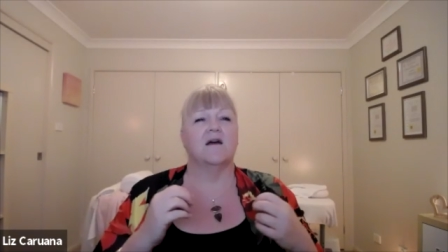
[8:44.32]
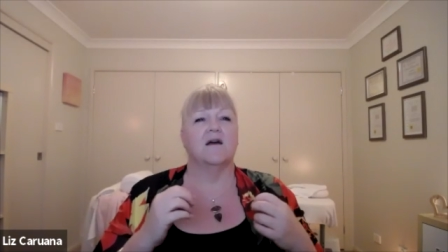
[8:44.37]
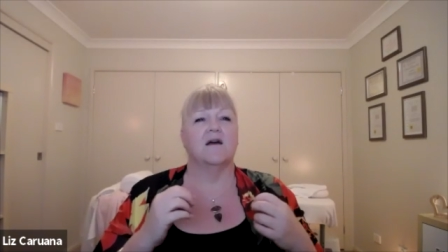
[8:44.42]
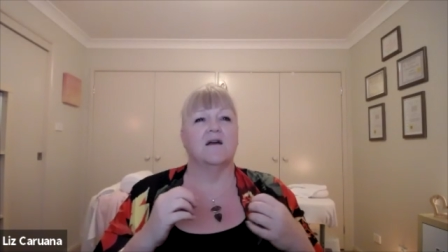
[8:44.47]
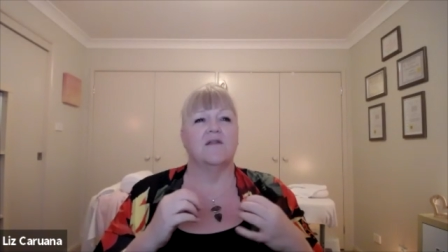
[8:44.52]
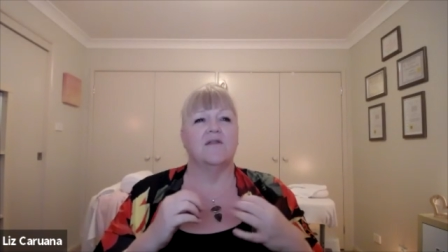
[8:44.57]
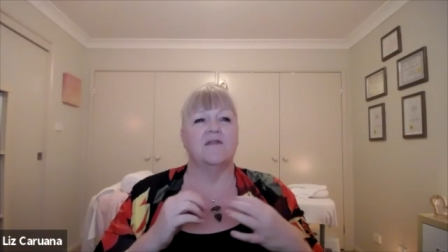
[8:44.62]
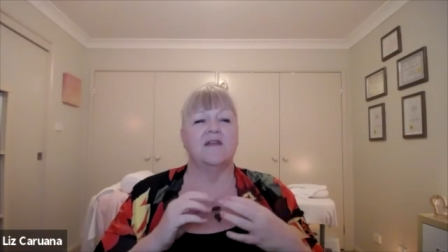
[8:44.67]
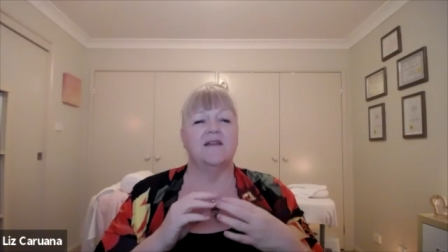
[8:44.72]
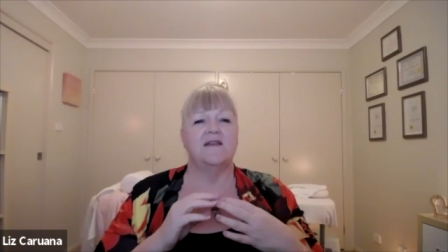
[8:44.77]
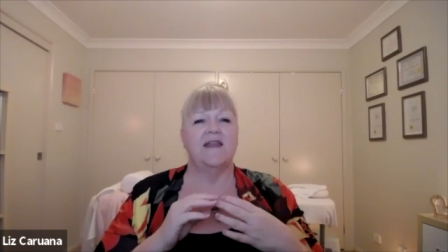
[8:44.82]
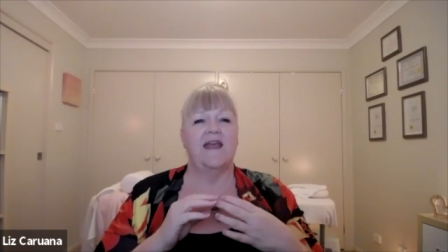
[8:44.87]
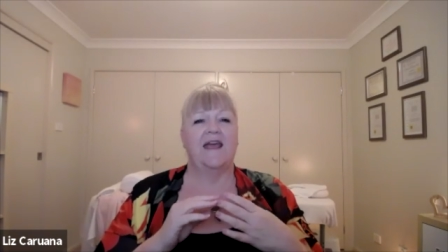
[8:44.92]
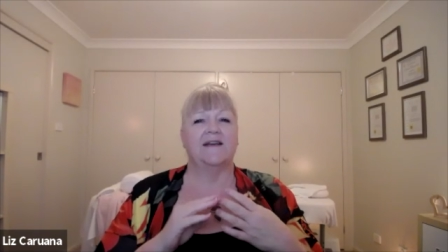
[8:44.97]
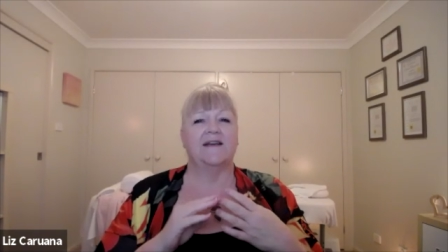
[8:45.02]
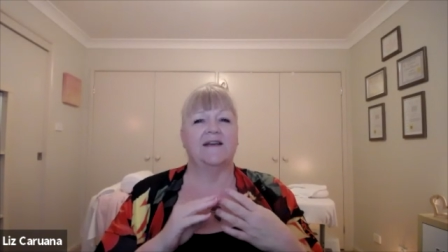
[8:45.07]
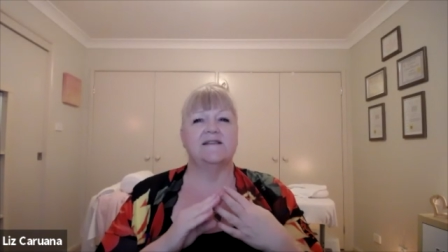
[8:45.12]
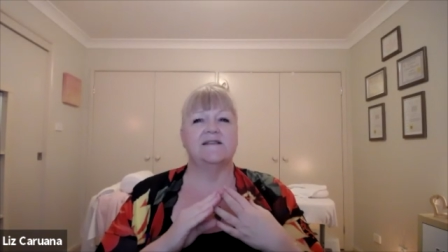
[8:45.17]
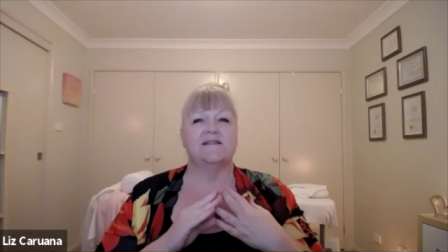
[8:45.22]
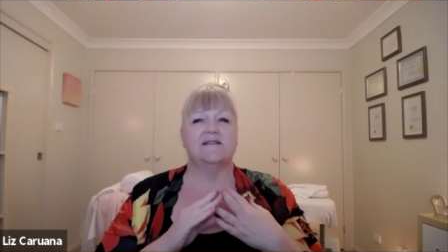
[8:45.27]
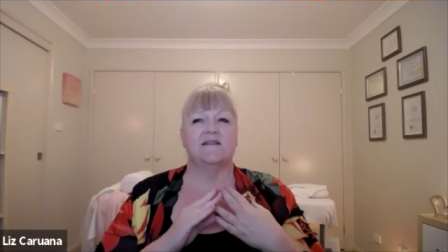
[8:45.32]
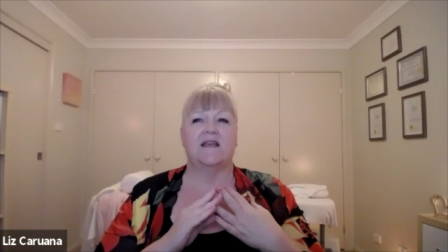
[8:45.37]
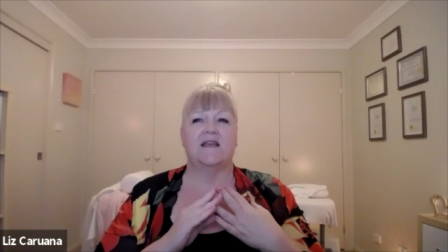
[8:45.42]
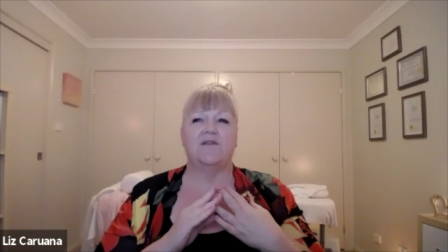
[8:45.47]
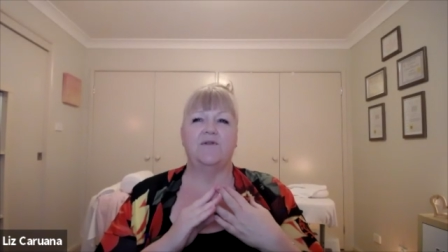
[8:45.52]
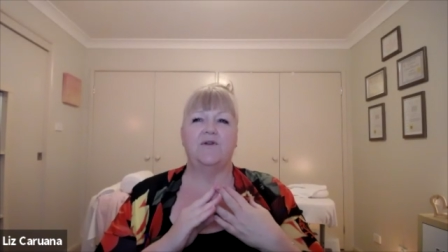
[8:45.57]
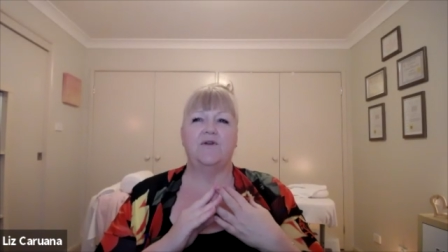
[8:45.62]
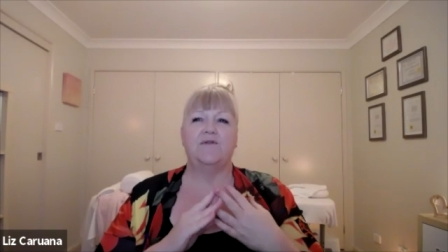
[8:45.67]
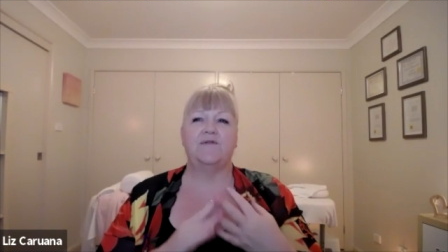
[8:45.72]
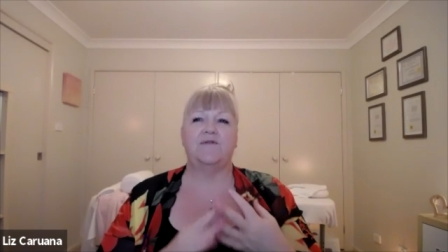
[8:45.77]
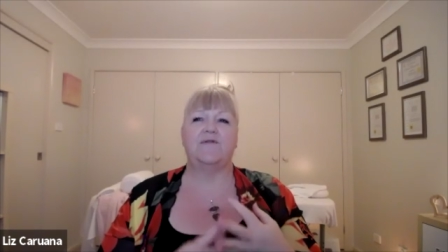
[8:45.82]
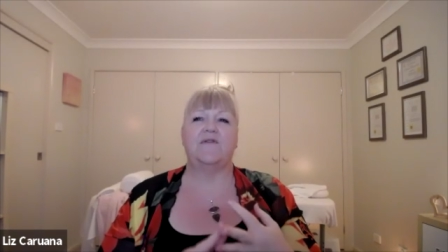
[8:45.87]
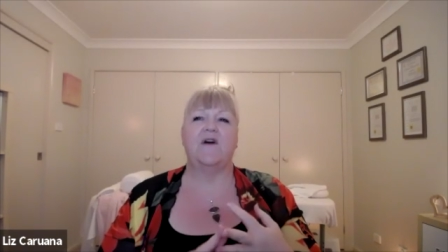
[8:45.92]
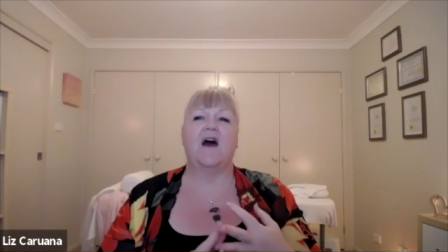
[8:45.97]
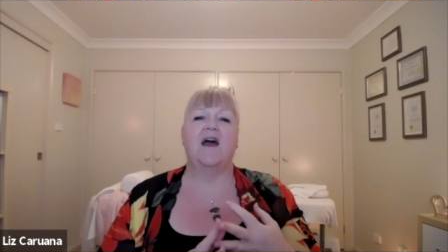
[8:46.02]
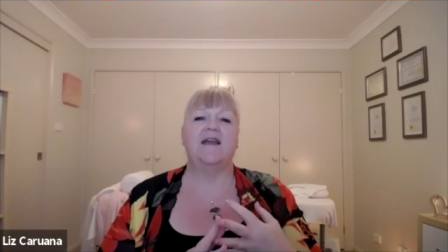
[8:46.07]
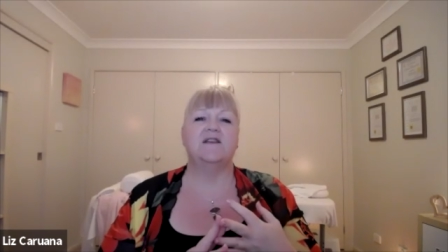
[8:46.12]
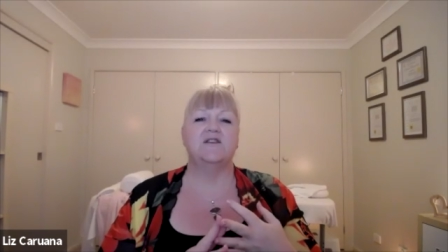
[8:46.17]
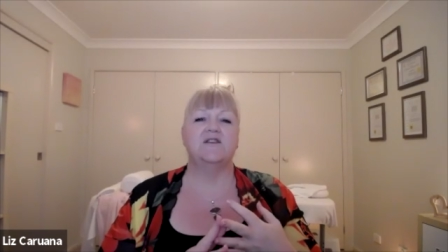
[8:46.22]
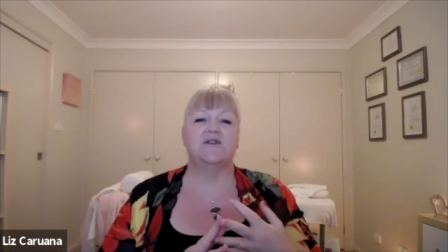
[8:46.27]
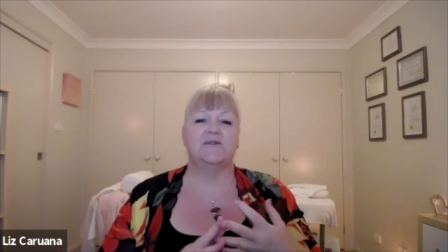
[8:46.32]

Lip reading: The next, if you find